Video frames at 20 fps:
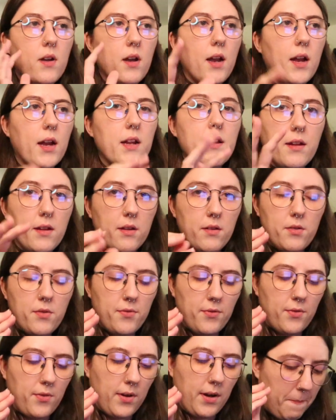ideas
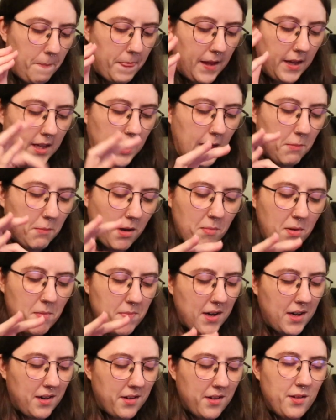for it. I keep coming
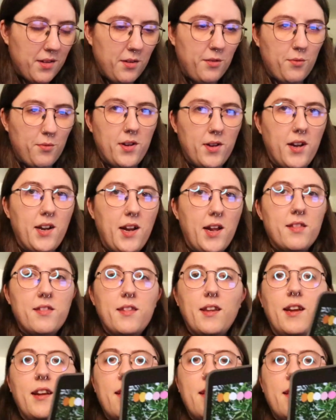back to this one, and I think